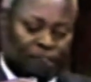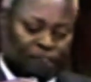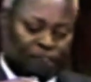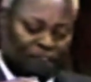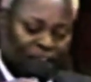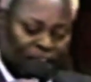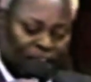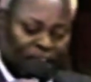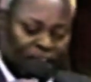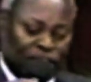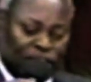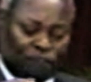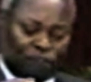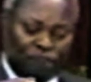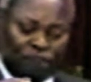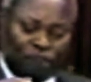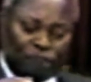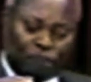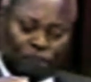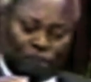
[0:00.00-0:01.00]

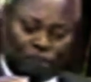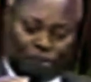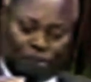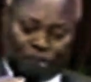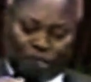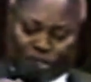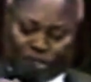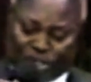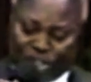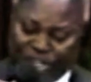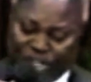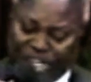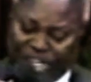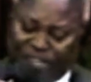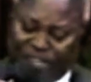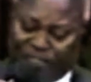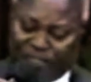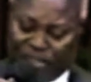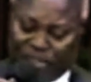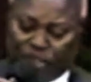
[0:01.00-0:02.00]
Genesis chapter
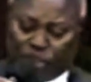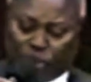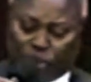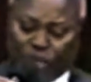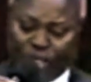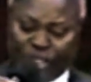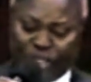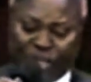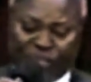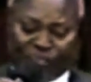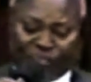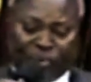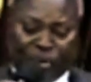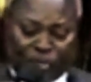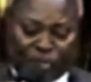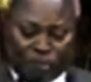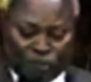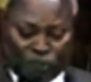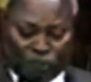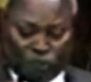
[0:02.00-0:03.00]
3, verse
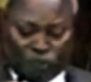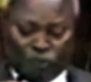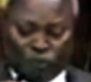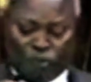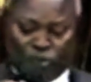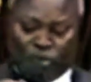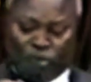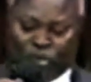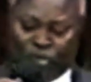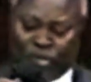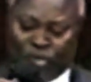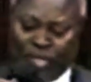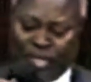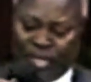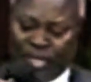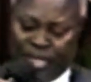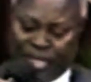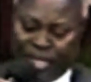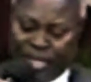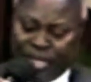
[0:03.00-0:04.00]
24. So
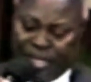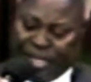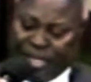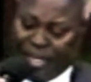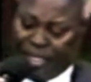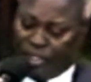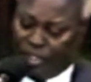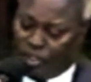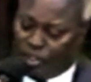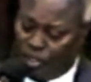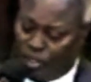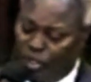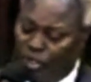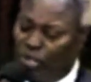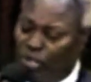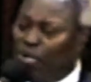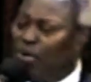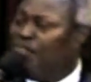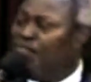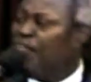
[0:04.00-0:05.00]
he
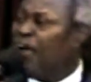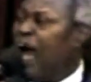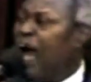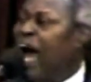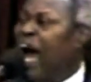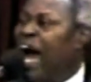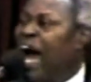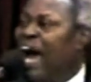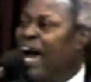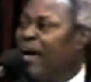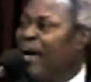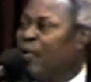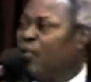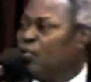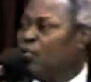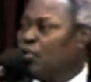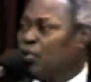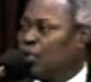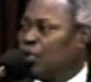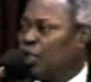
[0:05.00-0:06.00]
drove
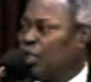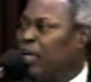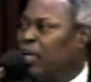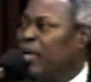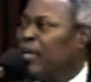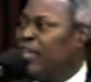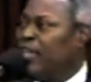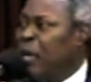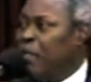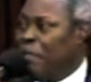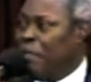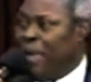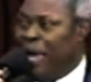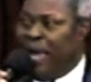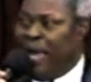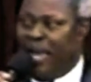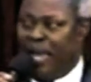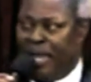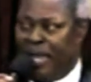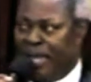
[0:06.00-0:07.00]
out the
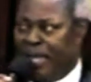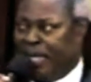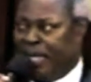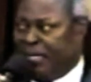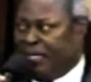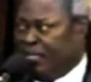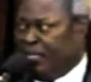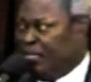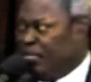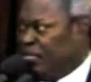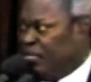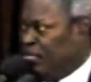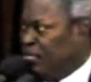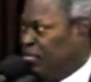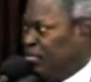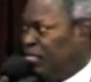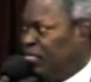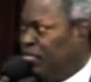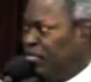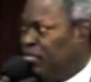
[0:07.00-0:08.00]
man.
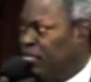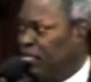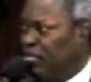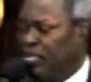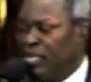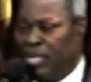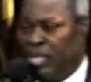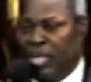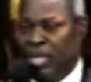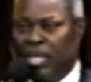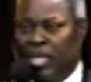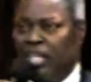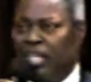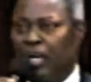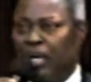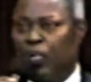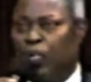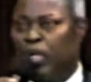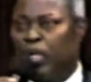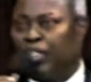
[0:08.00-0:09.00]

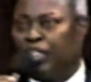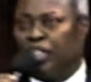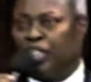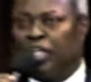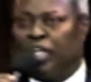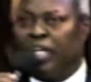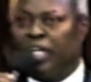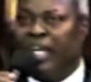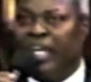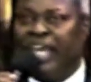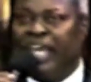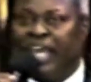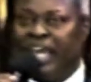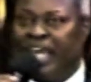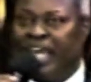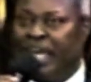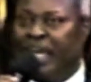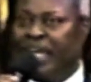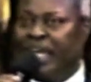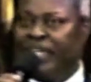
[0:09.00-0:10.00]
The question
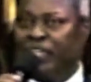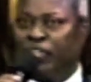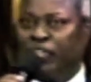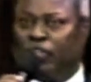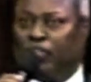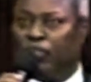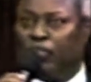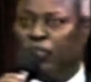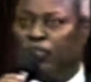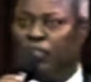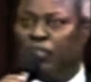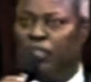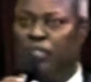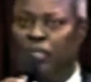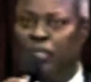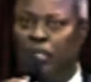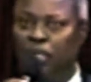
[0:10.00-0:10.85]
is,